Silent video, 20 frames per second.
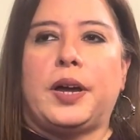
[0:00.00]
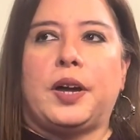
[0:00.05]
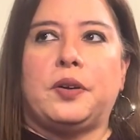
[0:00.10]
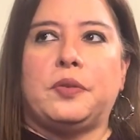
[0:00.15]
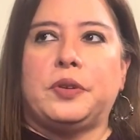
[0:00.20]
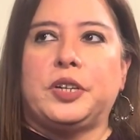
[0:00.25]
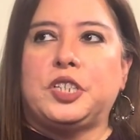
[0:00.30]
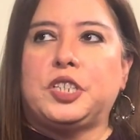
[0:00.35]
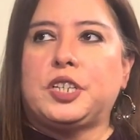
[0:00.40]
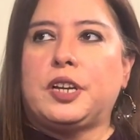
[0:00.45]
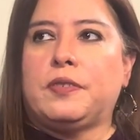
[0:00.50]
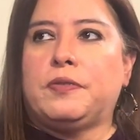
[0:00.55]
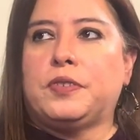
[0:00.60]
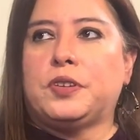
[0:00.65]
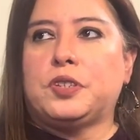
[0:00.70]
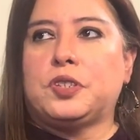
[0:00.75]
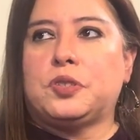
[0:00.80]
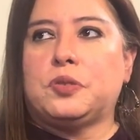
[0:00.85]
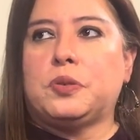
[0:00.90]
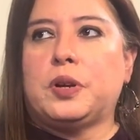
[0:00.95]
outreach
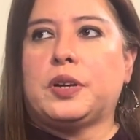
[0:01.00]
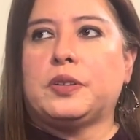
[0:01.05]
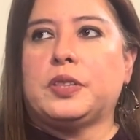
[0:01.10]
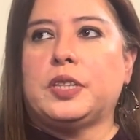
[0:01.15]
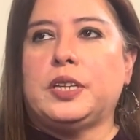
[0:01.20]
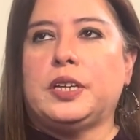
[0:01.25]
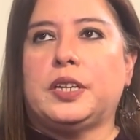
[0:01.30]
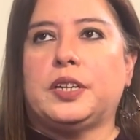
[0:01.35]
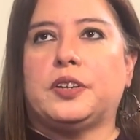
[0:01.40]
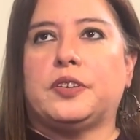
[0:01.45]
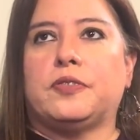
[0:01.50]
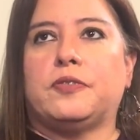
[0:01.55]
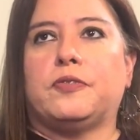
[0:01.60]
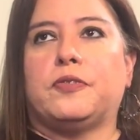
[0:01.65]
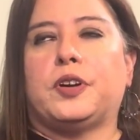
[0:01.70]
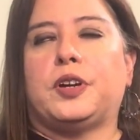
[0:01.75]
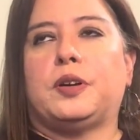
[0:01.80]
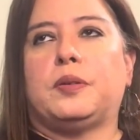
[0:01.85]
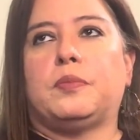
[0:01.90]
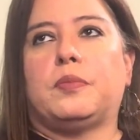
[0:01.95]
efforts throughout the year
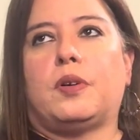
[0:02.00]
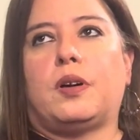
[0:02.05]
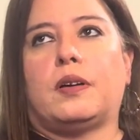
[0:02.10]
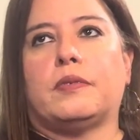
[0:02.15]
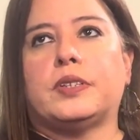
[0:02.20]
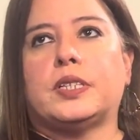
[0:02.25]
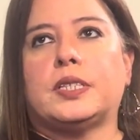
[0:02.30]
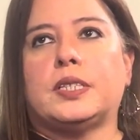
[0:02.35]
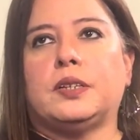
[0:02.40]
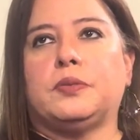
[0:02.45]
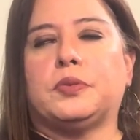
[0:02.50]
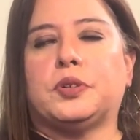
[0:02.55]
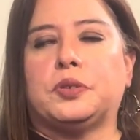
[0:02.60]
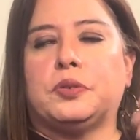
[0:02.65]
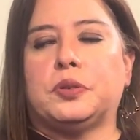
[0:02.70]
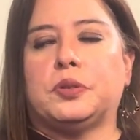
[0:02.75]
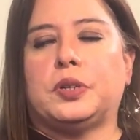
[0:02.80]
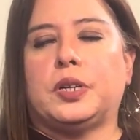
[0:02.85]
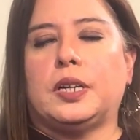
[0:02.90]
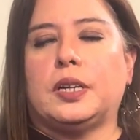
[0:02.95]
from obviously
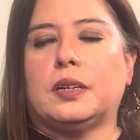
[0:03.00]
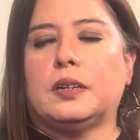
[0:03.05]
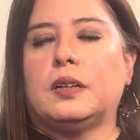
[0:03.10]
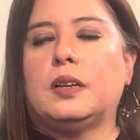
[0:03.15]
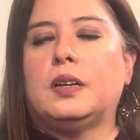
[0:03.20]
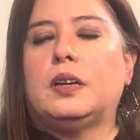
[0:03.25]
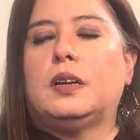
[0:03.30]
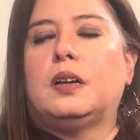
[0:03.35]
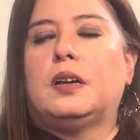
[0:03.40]
recruiting